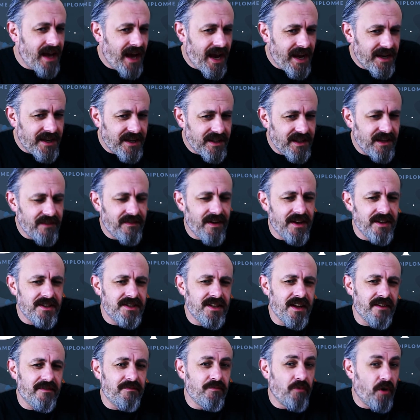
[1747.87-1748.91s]
Add in the advanced
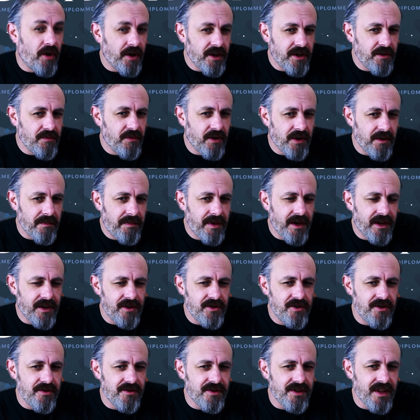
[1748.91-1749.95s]
stuff, what you want to pick
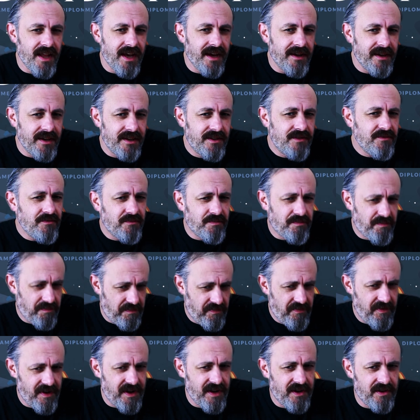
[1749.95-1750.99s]
and choose of that. It's all
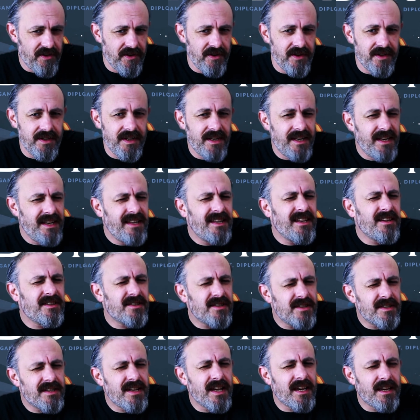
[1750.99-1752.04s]
pretty good, and it
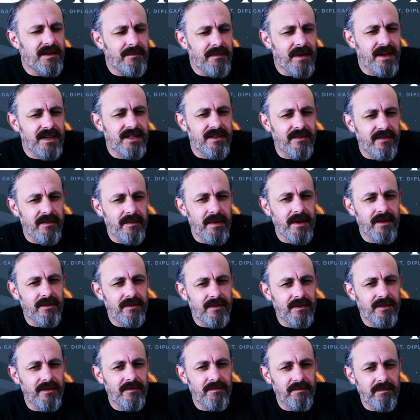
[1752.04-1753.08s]
doesn't take a massive
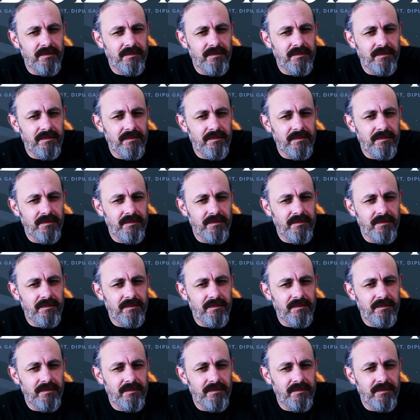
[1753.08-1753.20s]
amount of